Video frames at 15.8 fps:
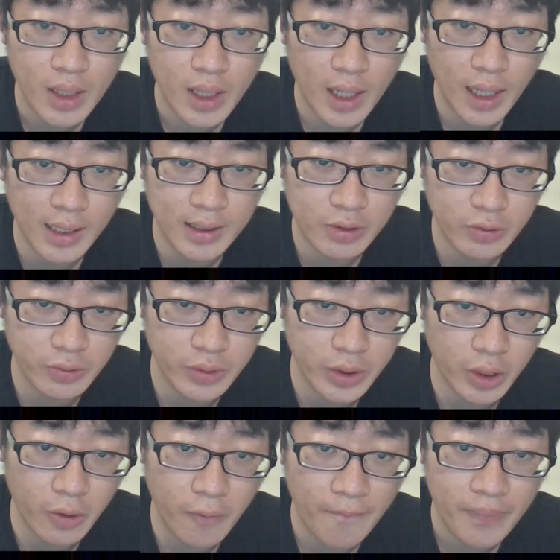at
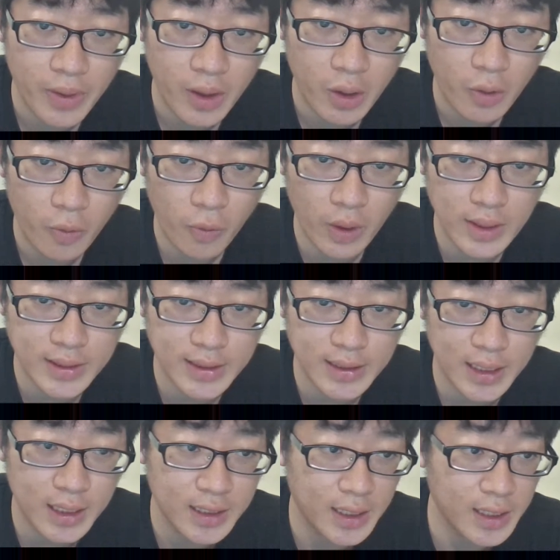Google, where I
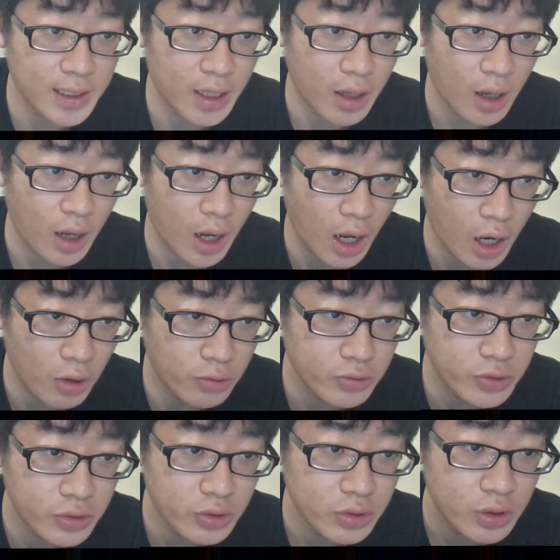studied
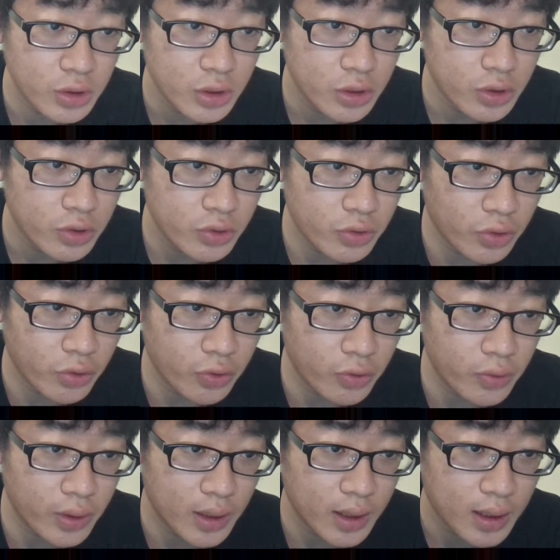how
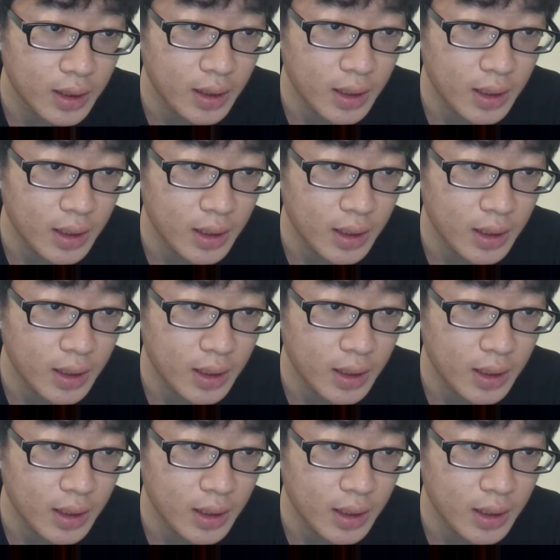do you